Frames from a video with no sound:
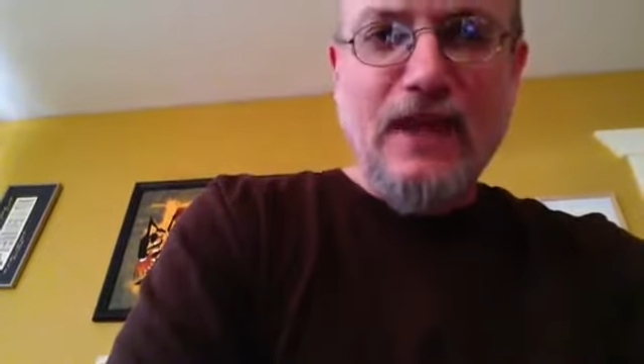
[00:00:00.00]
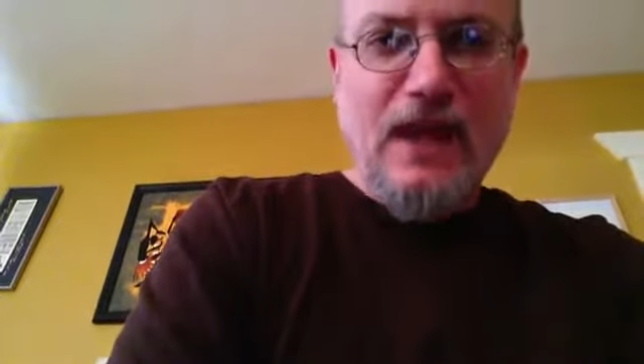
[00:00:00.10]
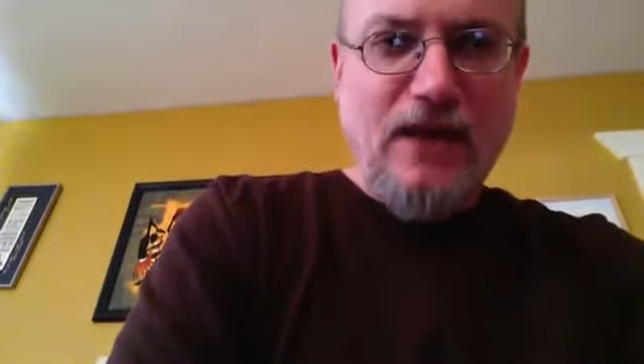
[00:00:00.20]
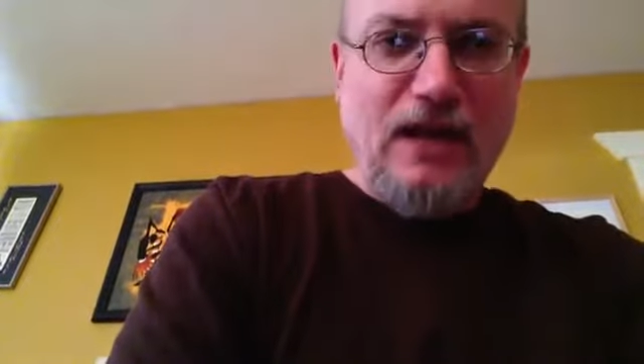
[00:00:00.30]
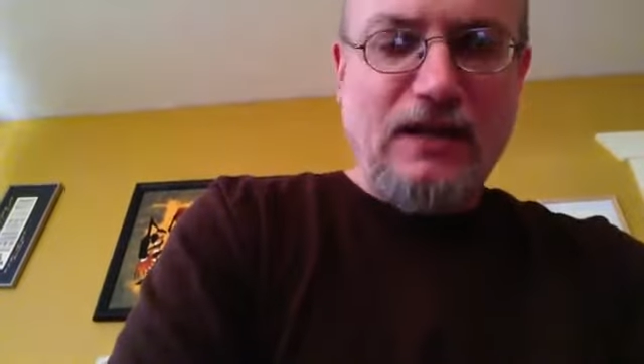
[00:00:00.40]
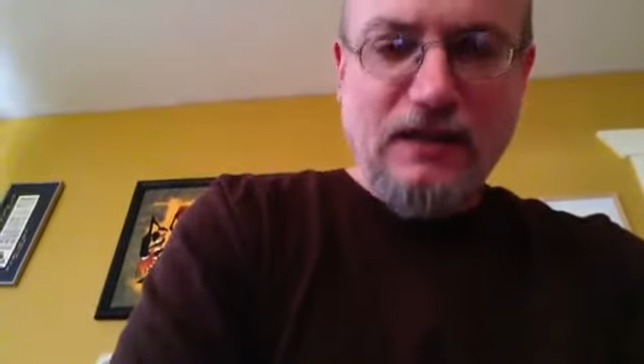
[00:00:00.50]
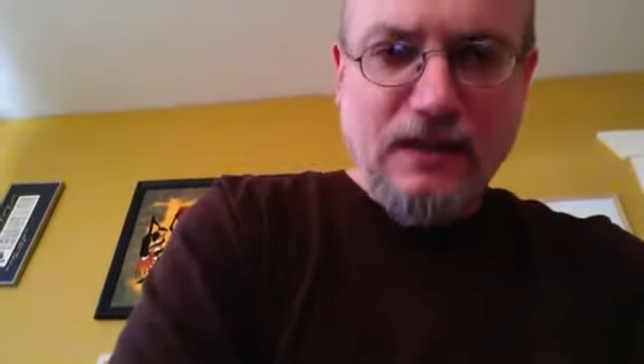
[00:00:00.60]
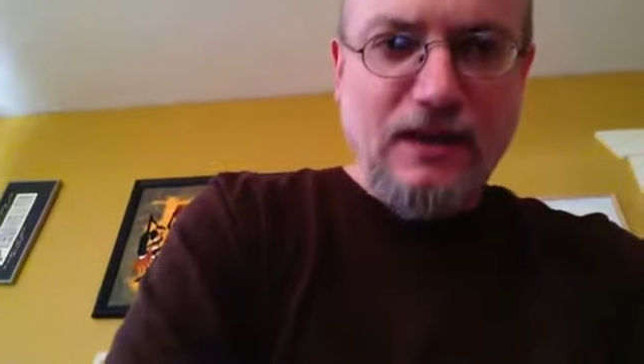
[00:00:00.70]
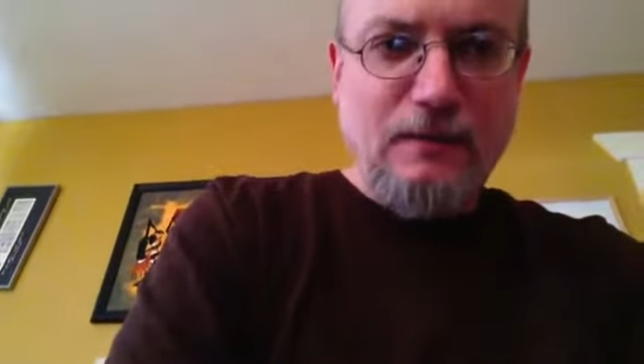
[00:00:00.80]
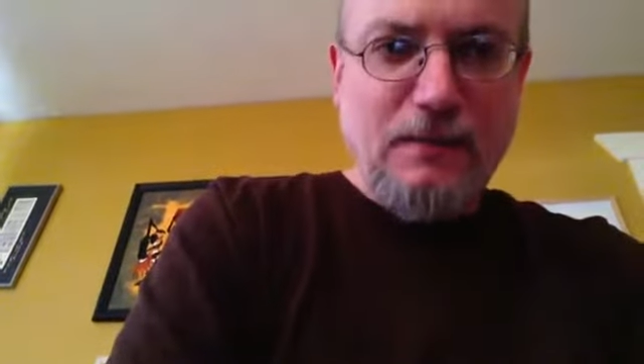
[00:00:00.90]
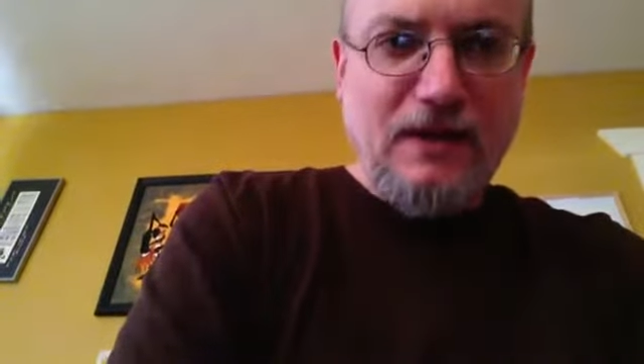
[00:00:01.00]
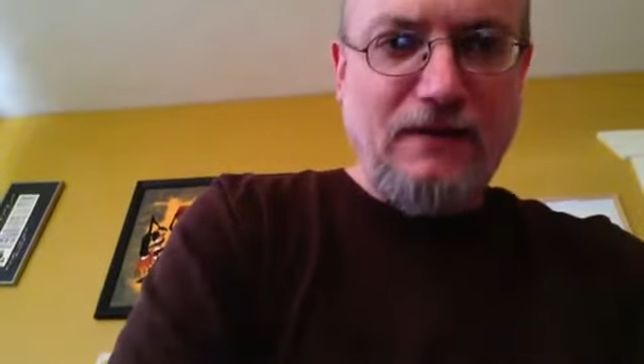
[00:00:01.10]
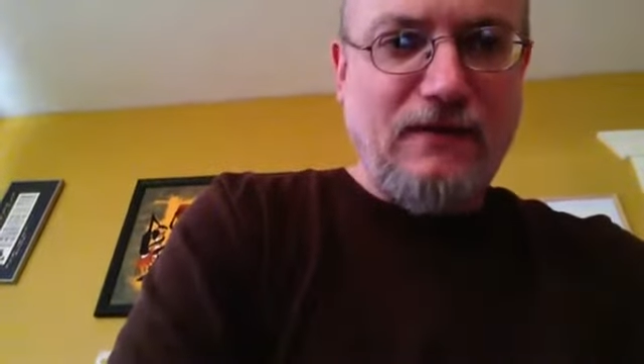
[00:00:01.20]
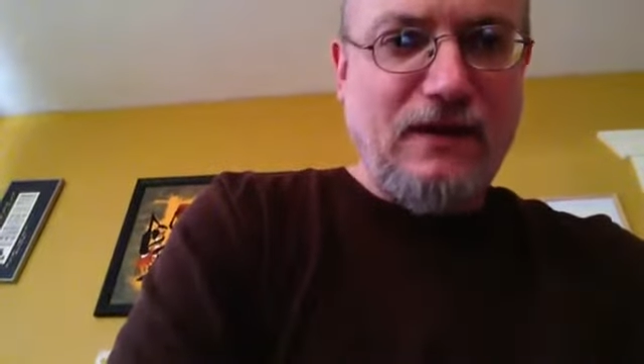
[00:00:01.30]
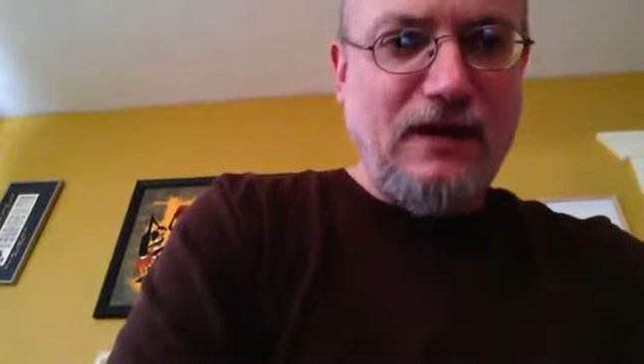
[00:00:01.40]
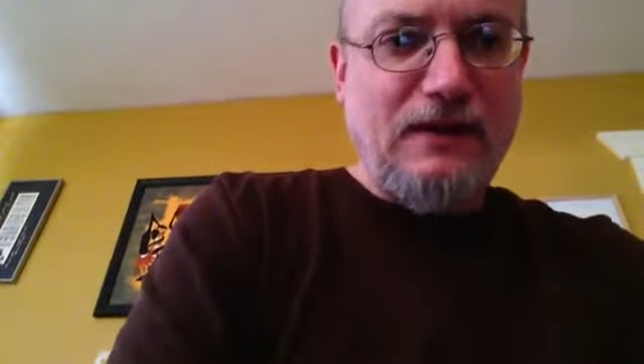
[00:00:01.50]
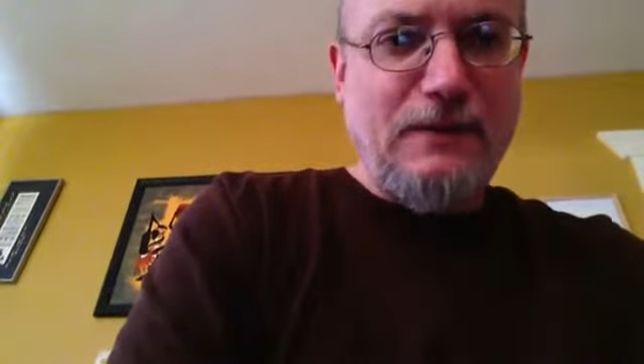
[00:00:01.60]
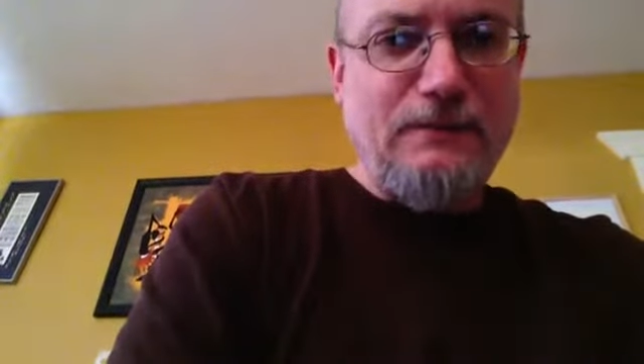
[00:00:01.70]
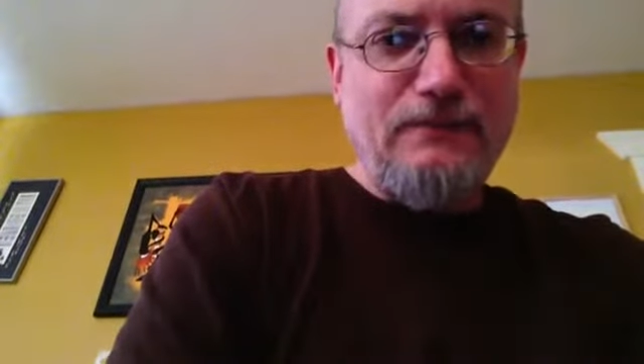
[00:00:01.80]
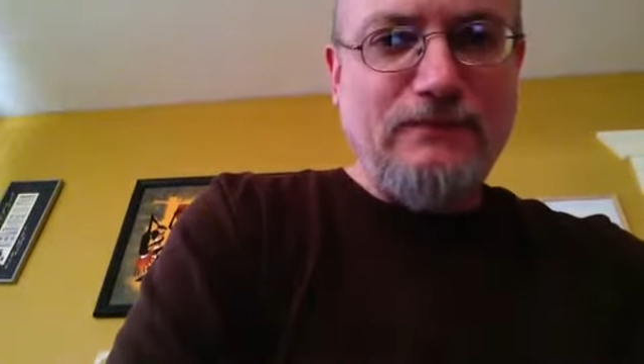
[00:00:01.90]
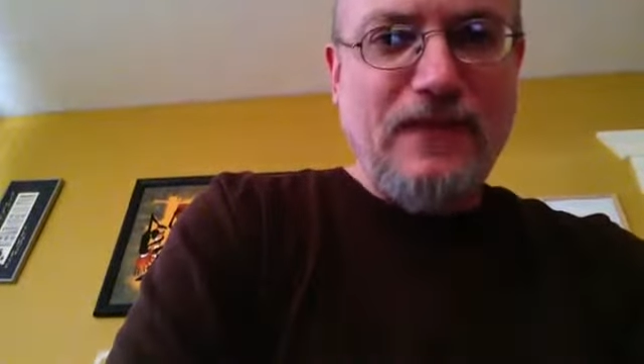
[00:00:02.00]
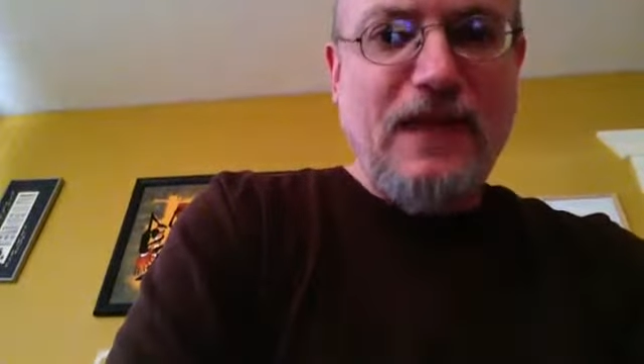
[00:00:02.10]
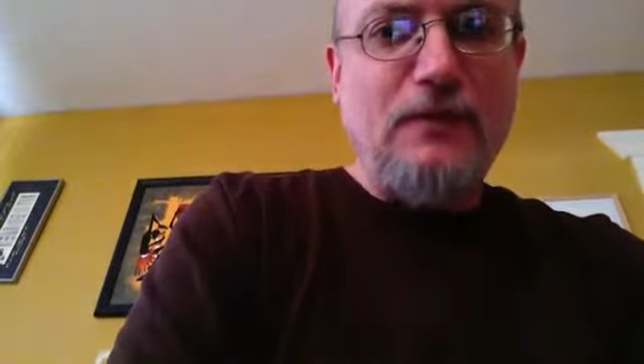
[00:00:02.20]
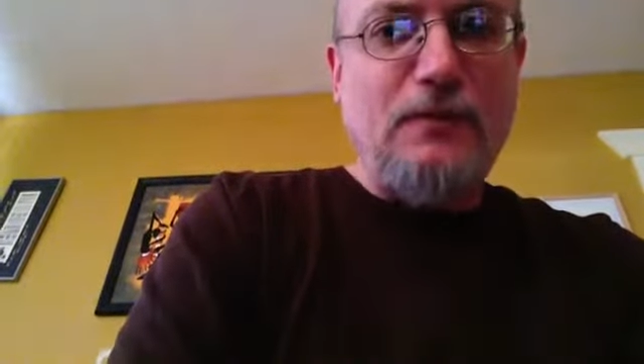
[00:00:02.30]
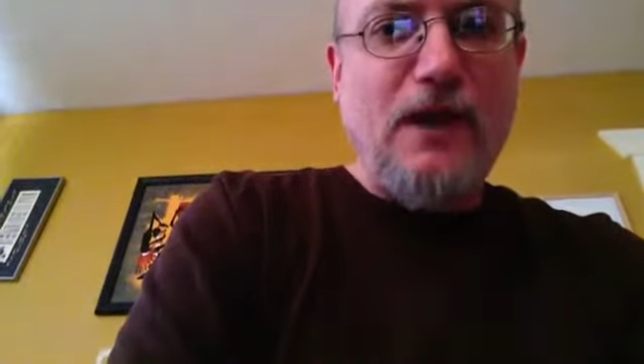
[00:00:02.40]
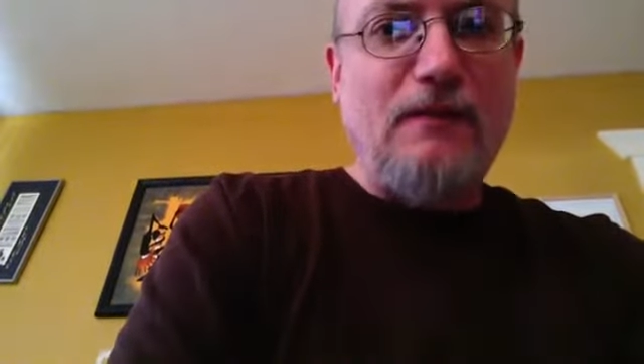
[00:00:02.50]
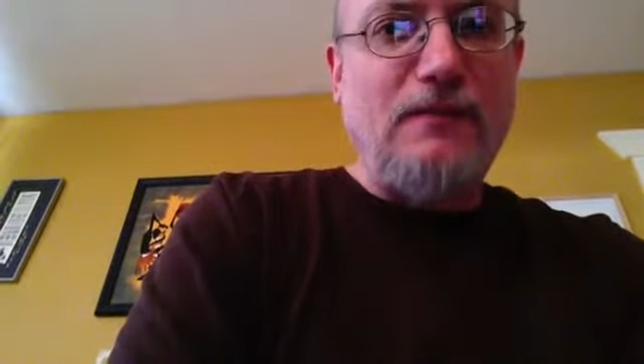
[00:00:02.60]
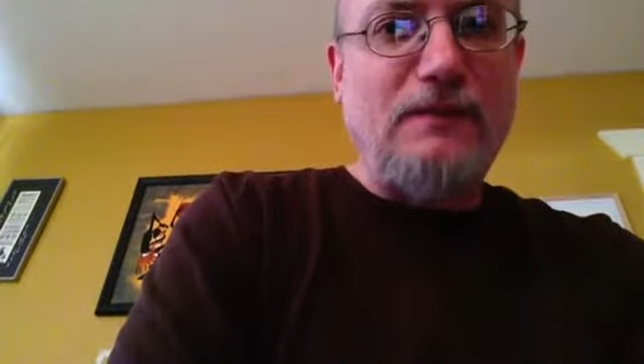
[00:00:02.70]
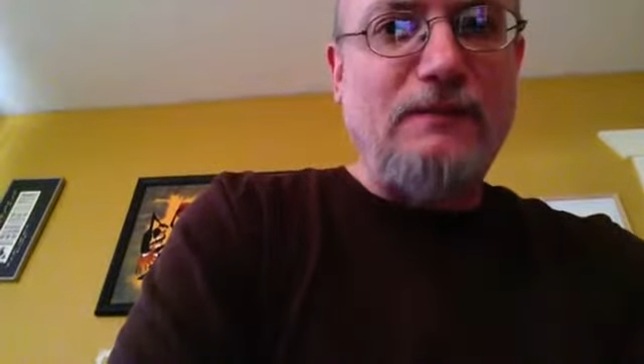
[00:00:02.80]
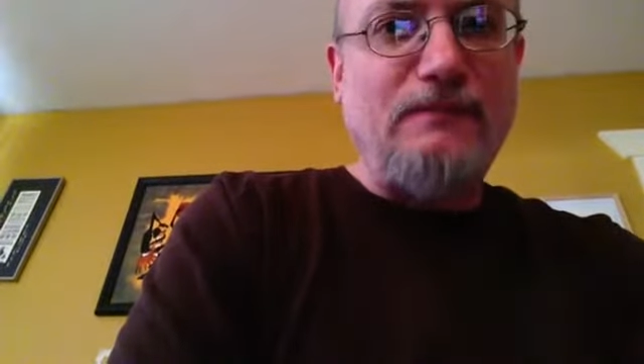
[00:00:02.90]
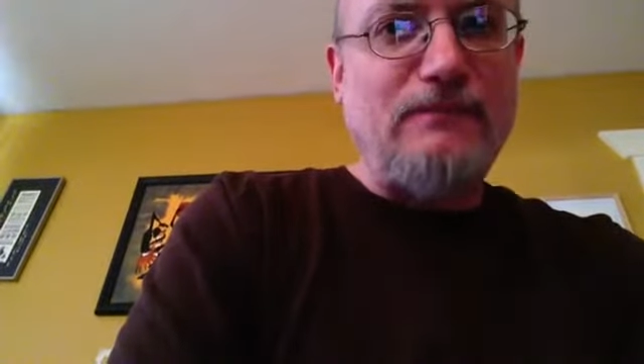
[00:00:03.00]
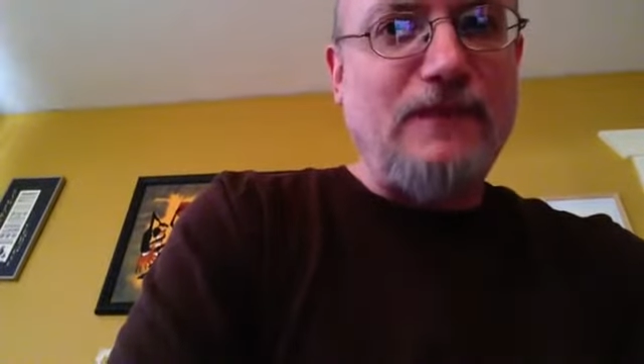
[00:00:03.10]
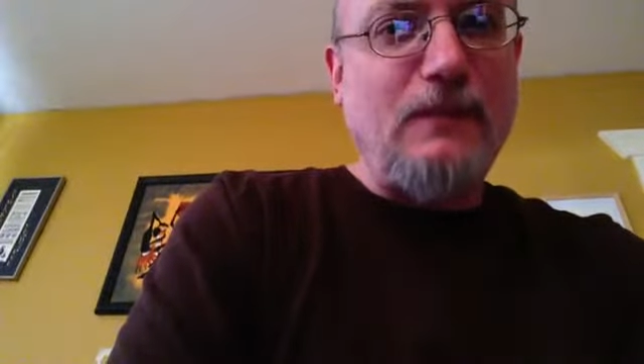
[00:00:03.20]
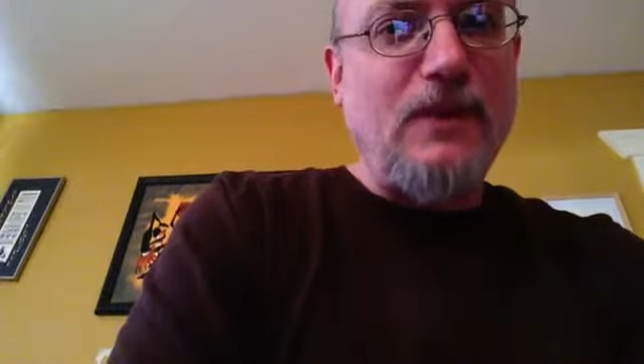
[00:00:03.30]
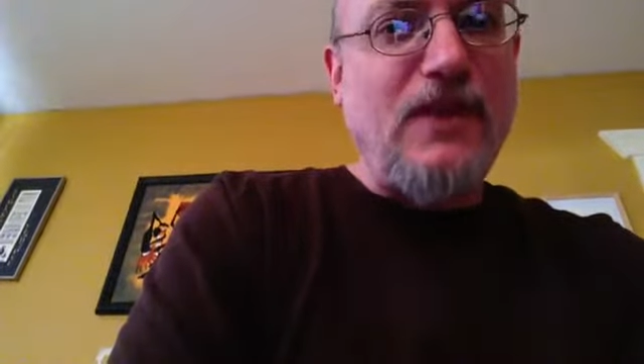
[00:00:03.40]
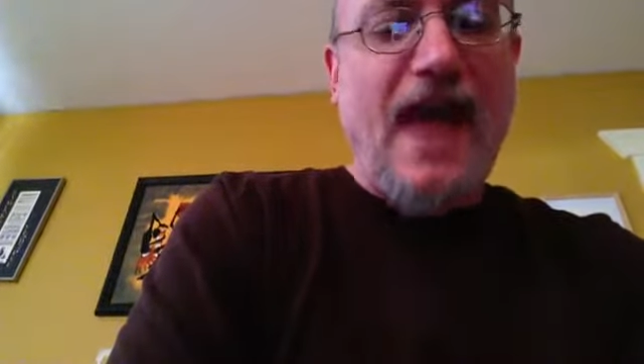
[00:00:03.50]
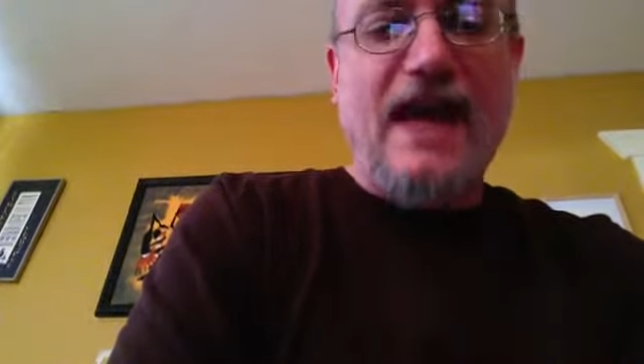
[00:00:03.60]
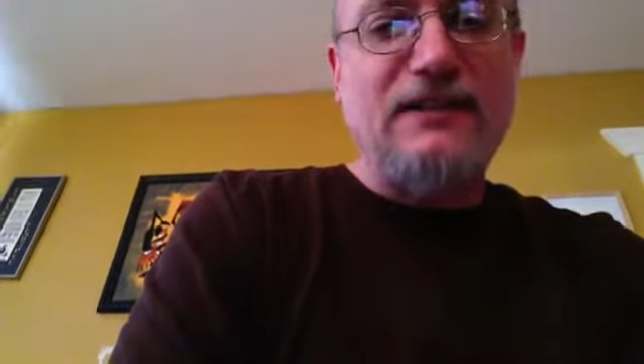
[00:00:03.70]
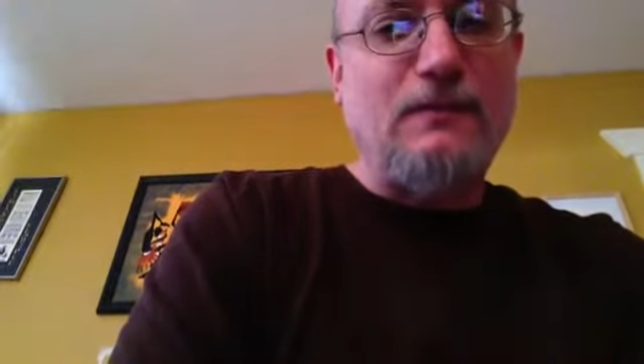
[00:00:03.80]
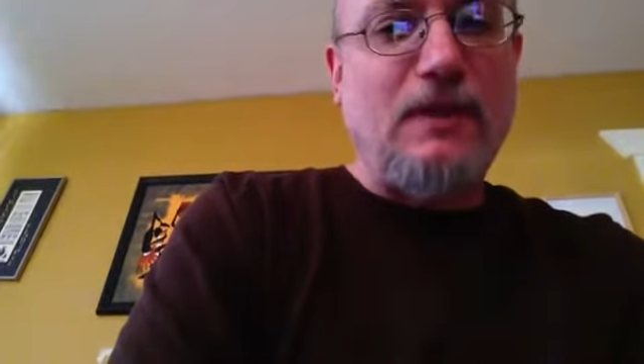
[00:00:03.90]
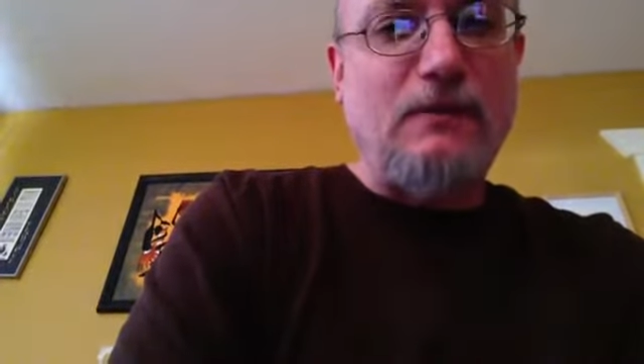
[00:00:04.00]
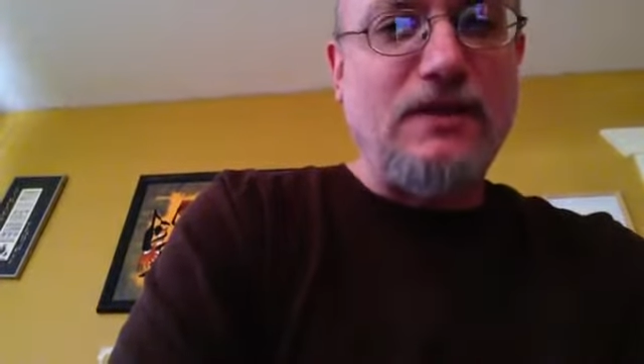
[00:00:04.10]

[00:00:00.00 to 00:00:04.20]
I've had a little bit of a health problem with asthma,